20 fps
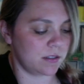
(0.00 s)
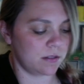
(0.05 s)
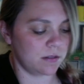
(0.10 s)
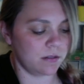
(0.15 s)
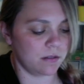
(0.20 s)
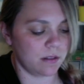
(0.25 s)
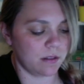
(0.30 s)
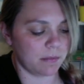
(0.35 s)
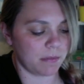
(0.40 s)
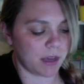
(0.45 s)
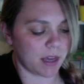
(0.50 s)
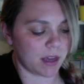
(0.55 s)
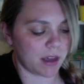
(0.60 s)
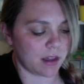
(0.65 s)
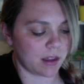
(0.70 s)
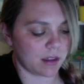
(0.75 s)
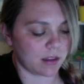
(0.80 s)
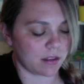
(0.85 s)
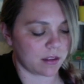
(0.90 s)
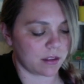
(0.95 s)
do the
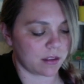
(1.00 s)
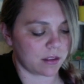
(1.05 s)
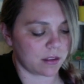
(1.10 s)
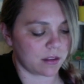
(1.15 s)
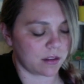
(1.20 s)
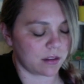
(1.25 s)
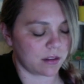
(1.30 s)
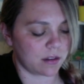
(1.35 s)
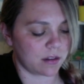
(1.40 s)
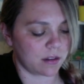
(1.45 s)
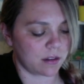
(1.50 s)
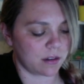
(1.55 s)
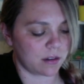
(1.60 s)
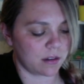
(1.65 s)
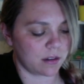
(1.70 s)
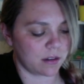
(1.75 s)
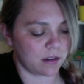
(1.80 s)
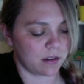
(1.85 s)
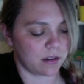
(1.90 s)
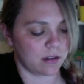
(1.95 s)
math.
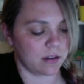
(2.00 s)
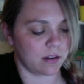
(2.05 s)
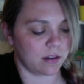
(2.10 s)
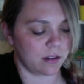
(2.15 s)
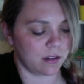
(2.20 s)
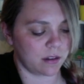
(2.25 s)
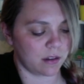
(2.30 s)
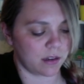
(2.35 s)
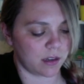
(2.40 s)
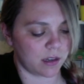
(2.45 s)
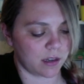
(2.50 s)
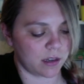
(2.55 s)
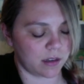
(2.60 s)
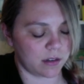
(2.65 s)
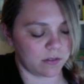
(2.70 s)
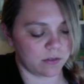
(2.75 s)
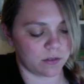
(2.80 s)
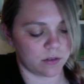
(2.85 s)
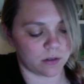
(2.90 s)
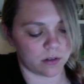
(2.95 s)
And
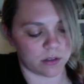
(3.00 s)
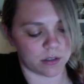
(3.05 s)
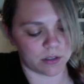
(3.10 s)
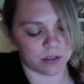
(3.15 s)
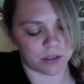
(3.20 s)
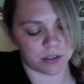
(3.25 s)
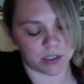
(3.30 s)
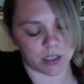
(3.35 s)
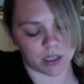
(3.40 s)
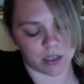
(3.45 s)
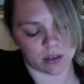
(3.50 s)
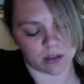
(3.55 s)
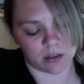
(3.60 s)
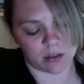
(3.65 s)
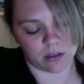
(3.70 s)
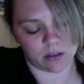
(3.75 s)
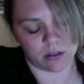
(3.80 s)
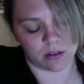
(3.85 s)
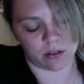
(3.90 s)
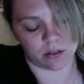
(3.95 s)
of course, check
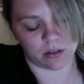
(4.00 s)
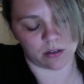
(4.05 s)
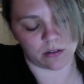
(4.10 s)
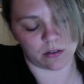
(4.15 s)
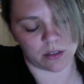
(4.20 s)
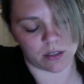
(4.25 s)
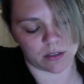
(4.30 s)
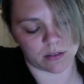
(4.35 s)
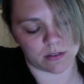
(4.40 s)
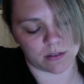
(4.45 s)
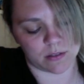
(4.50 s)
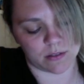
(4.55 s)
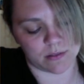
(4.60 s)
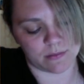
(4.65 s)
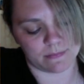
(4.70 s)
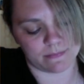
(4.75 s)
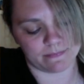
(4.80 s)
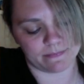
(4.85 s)
your units.